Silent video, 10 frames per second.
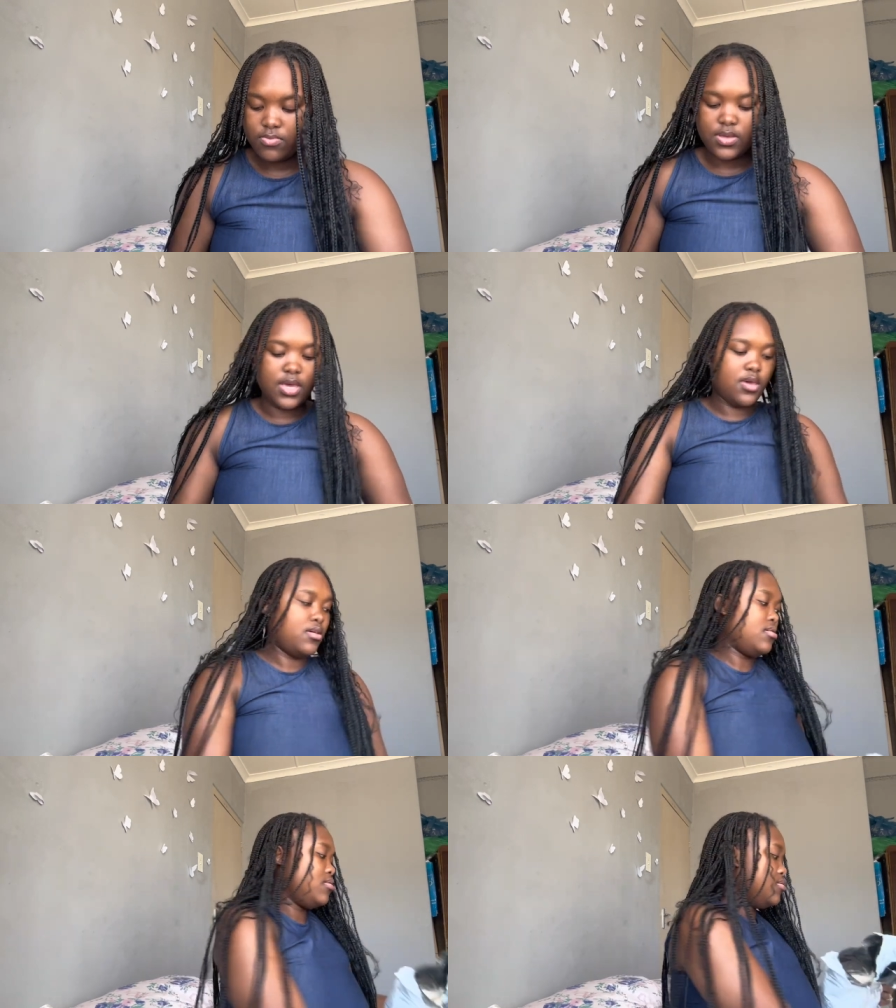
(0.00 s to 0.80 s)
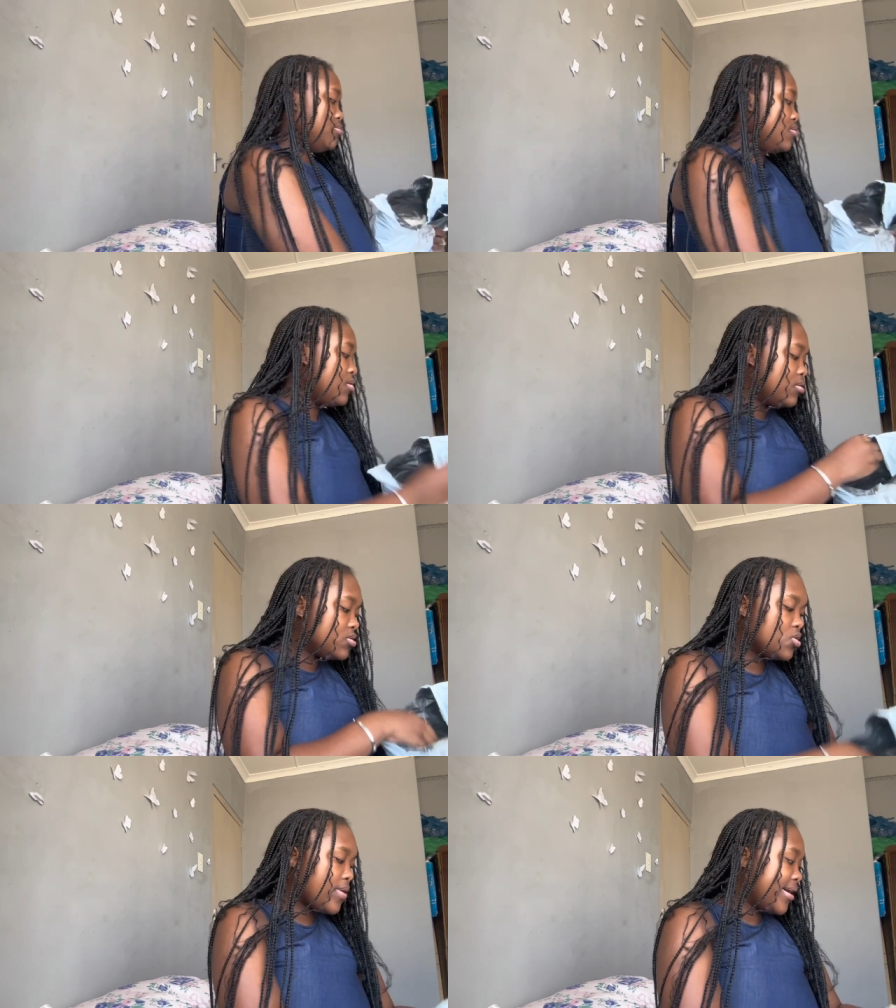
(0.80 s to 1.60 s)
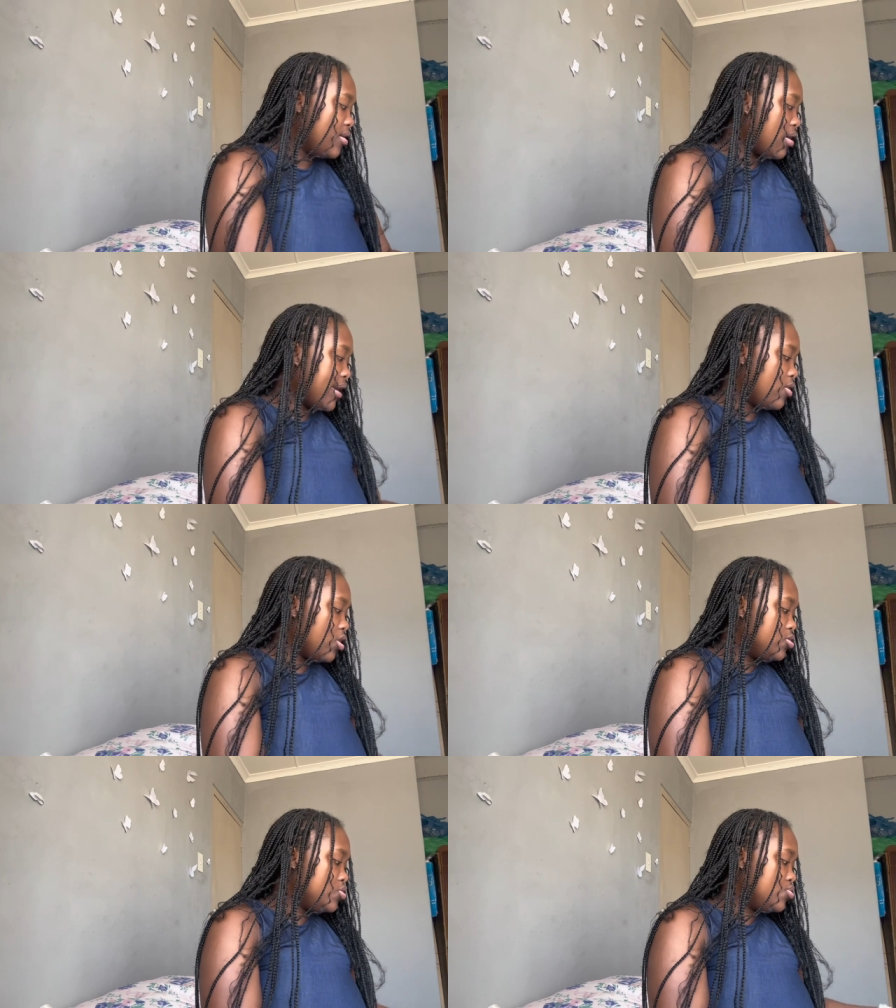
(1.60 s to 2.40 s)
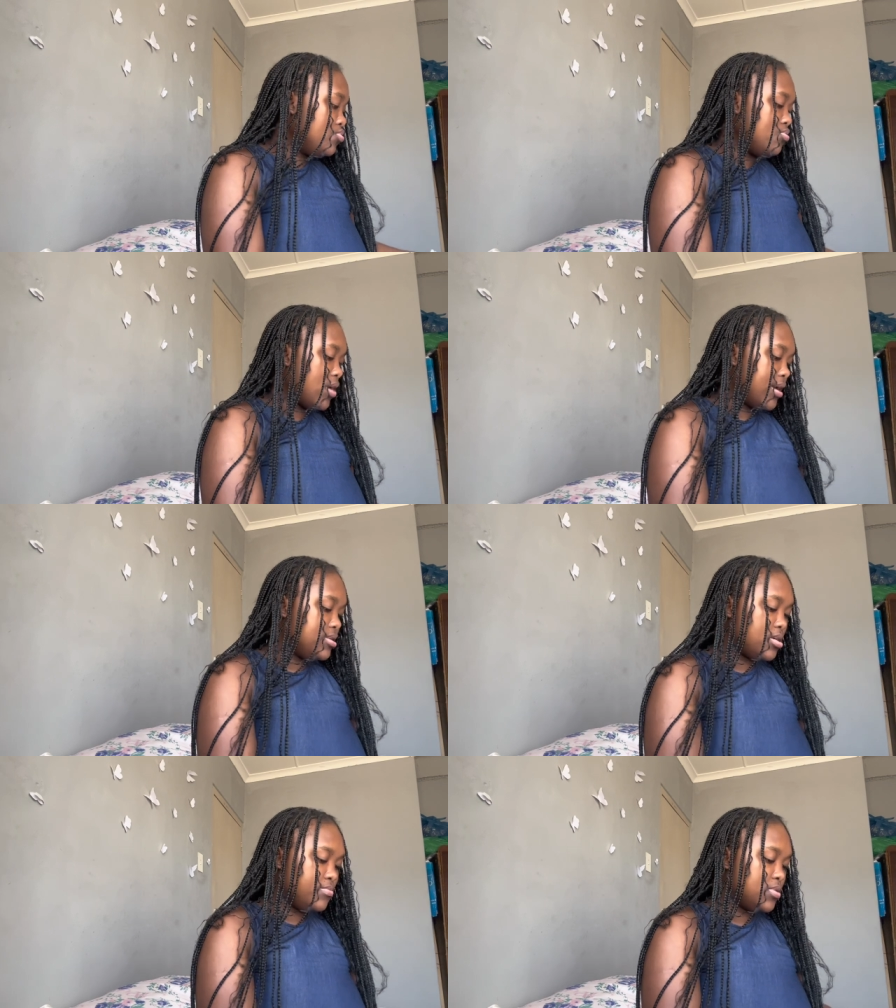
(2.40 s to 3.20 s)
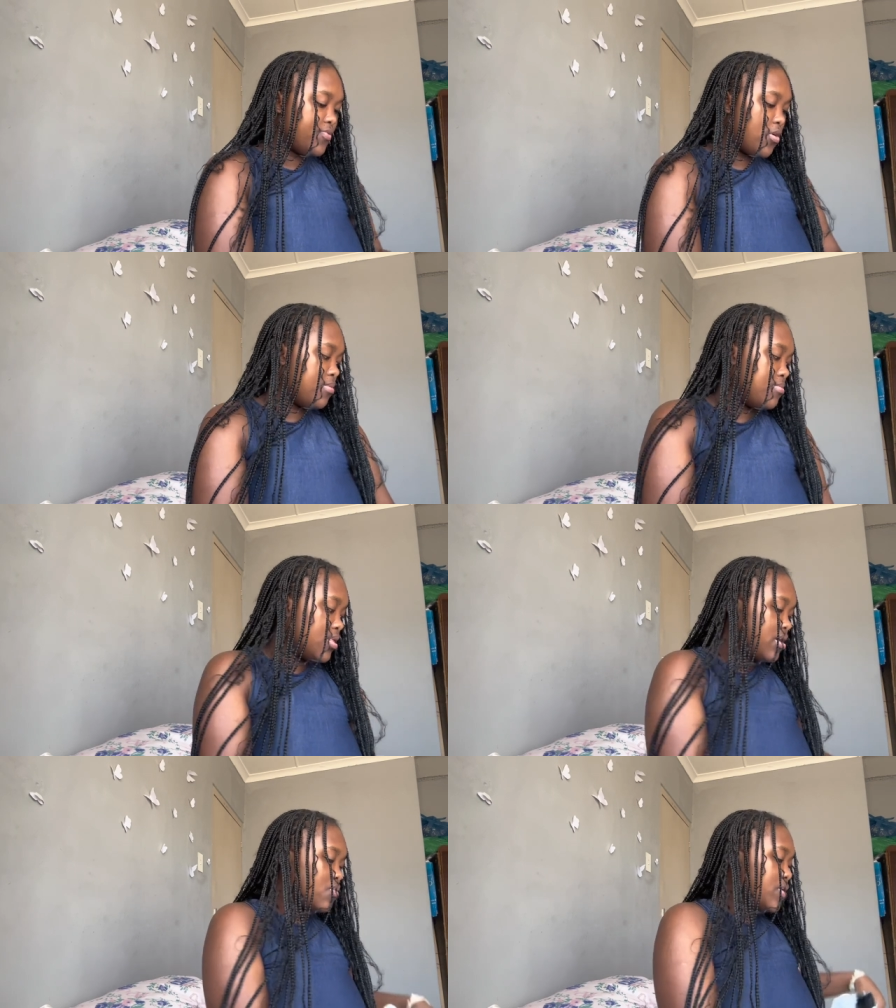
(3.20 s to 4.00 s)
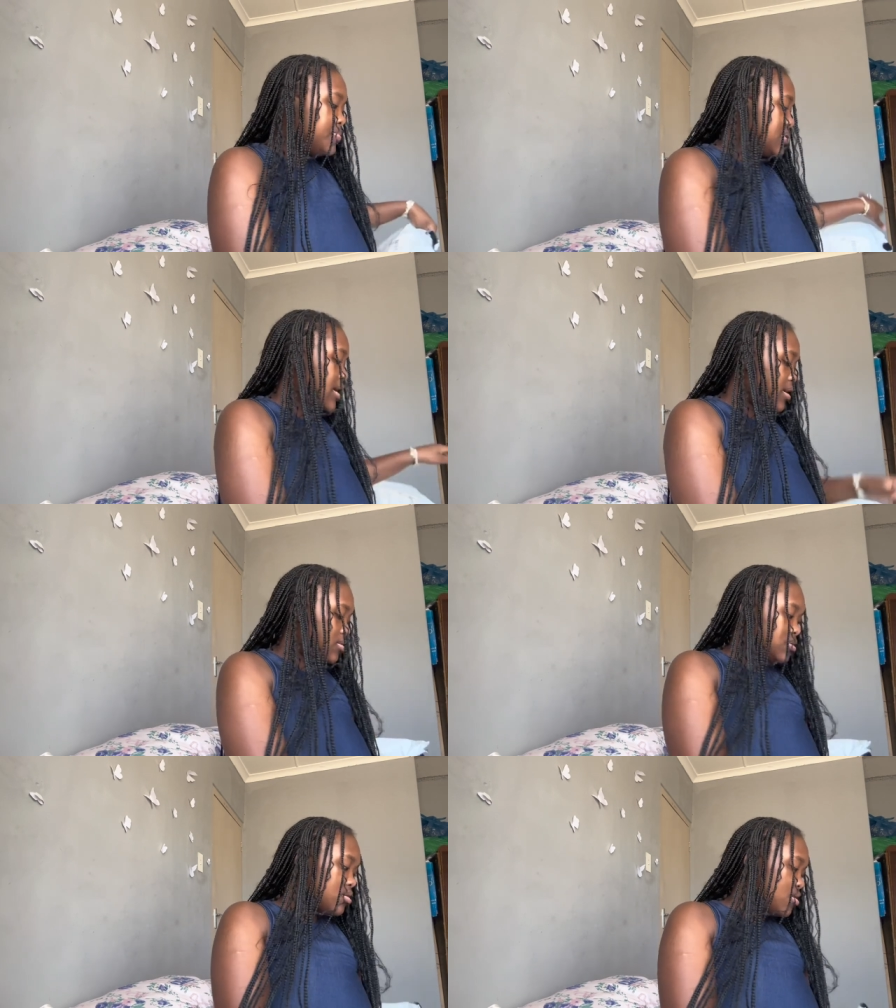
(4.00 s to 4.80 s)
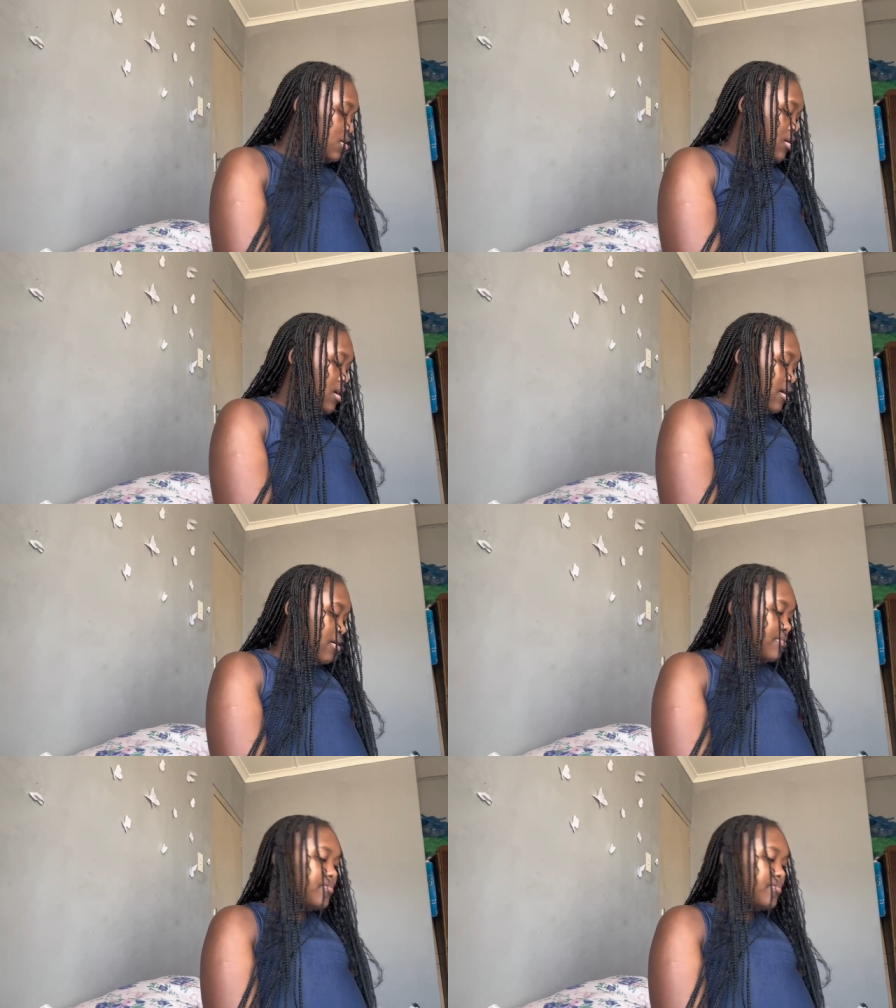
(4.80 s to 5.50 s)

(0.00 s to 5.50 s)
okay so i i got two items from their website um